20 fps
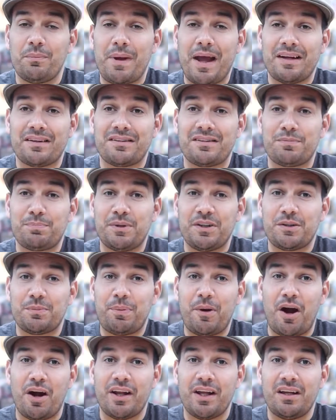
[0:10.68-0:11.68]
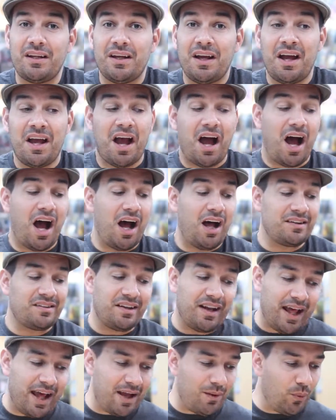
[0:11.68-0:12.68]
back to Split the Party.
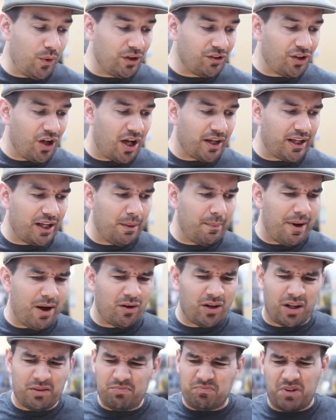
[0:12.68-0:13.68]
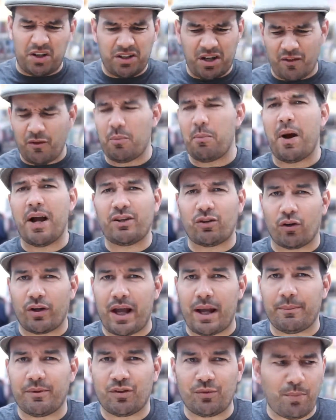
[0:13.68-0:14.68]
Today we're talking about another micro
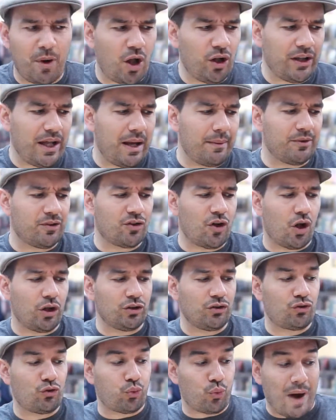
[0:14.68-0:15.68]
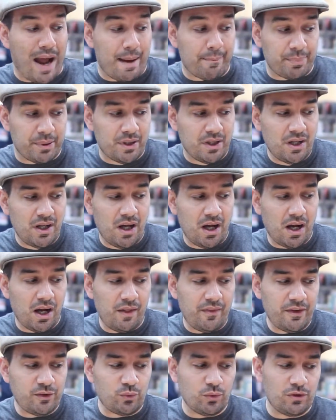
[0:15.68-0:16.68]
game, a small game. It's called Trapt.
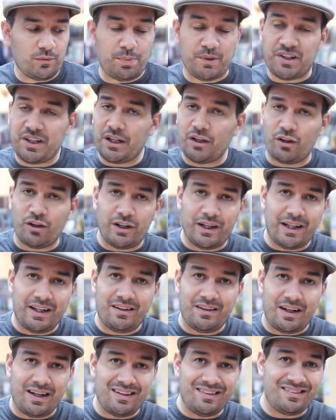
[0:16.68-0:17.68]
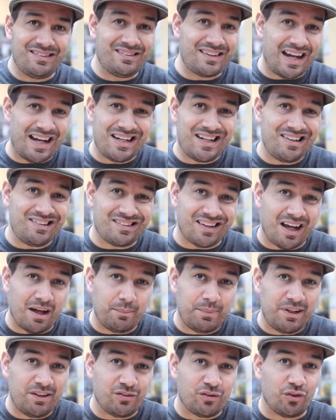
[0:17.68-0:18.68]
This one particularly is Zany
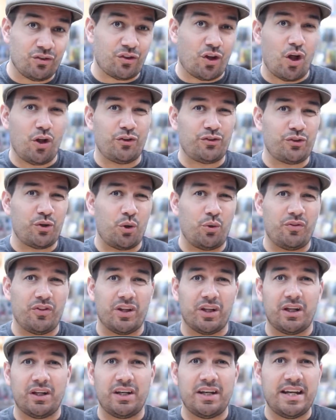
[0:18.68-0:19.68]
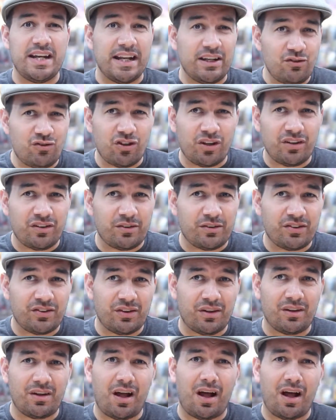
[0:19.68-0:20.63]
Zombies. There's also the Ninjas